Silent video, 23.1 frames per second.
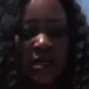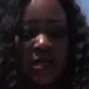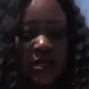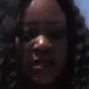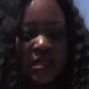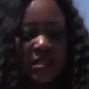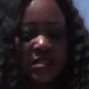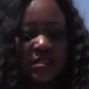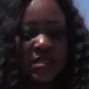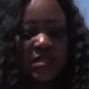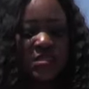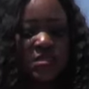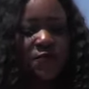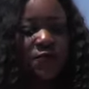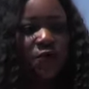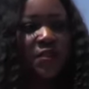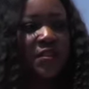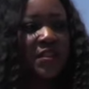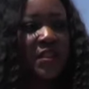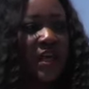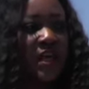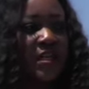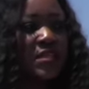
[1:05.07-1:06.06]
Reasons
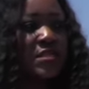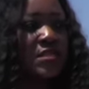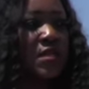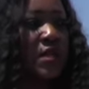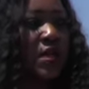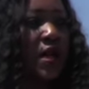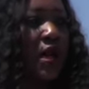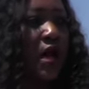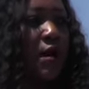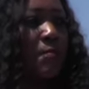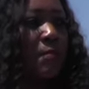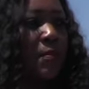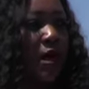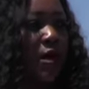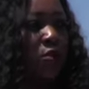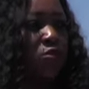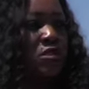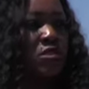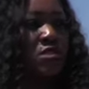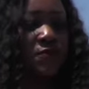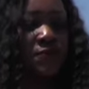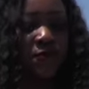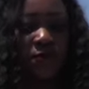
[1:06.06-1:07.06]
for that are
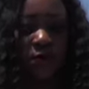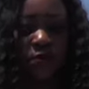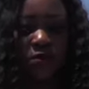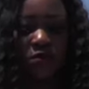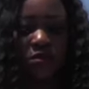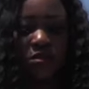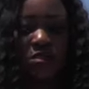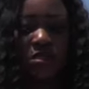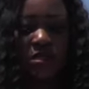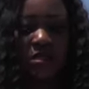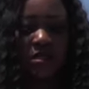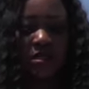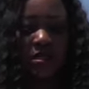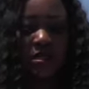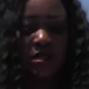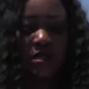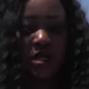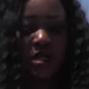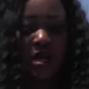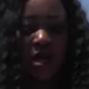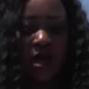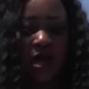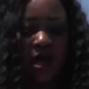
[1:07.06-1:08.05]
multifold.
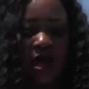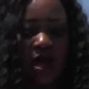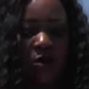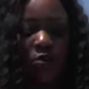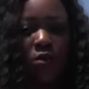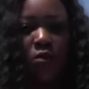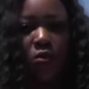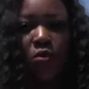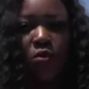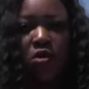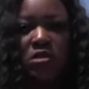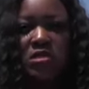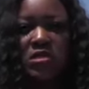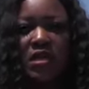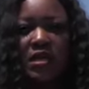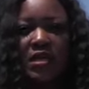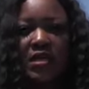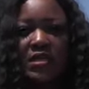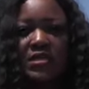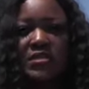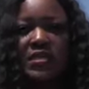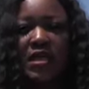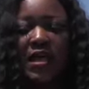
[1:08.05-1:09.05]
Our water
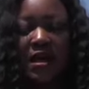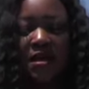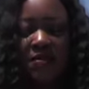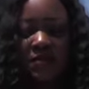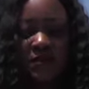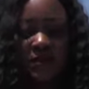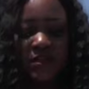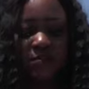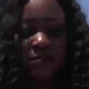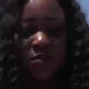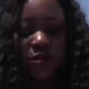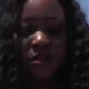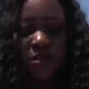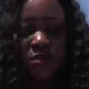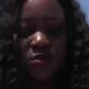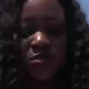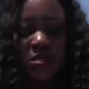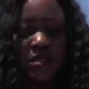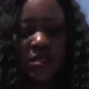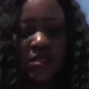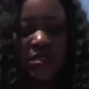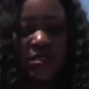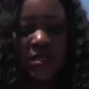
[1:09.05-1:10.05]
is heavily
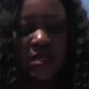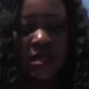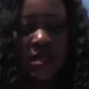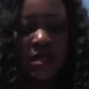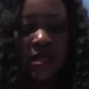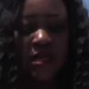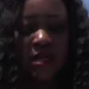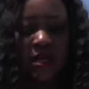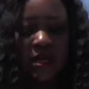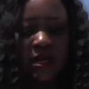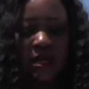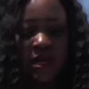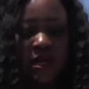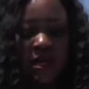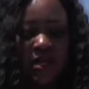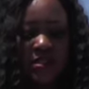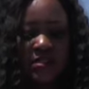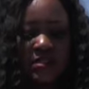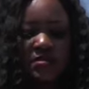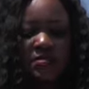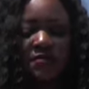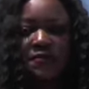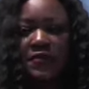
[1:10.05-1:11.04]
polluted,
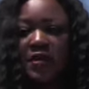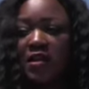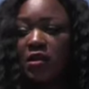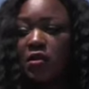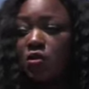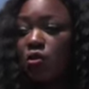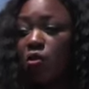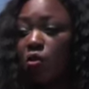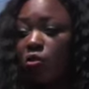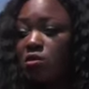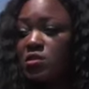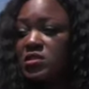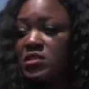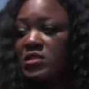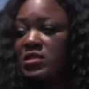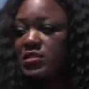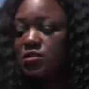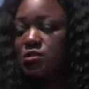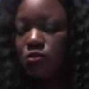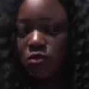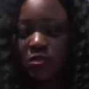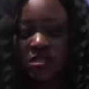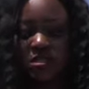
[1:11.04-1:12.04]
hence very
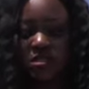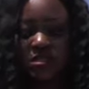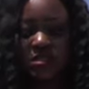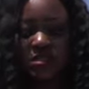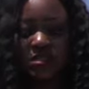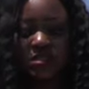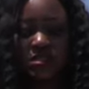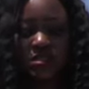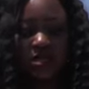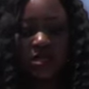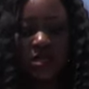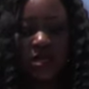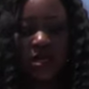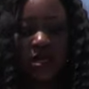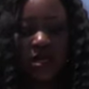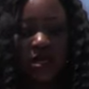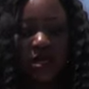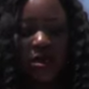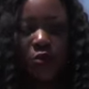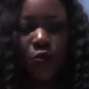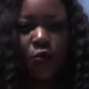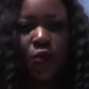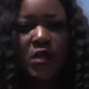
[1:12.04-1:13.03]
costly to treat.
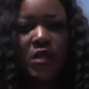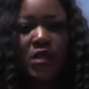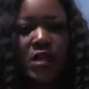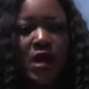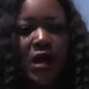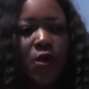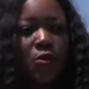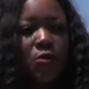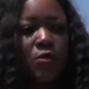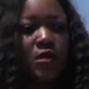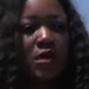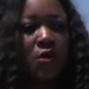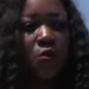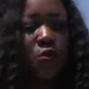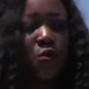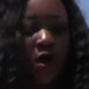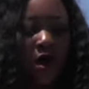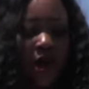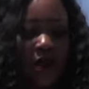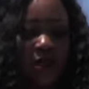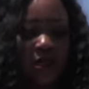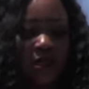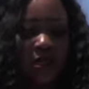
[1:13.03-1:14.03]
We now
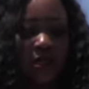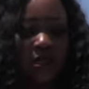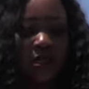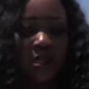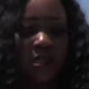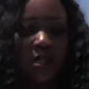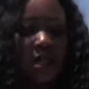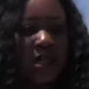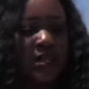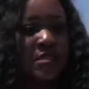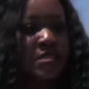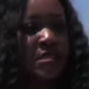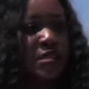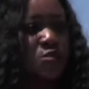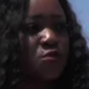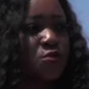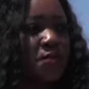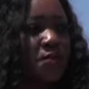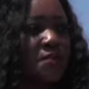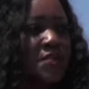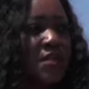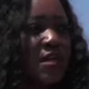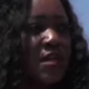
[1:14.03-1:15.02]
require in
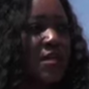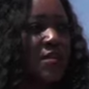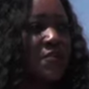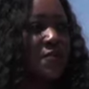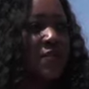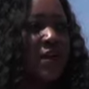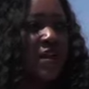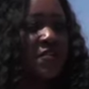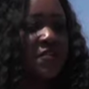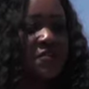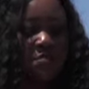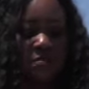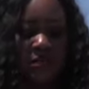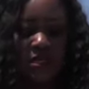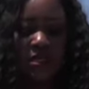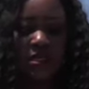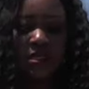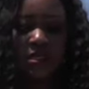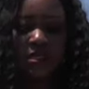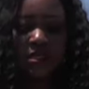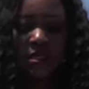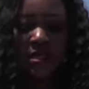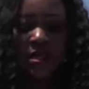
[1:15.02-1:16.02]
excess of 35
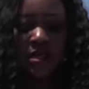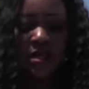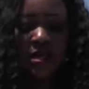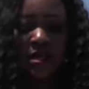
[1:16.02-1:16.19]
million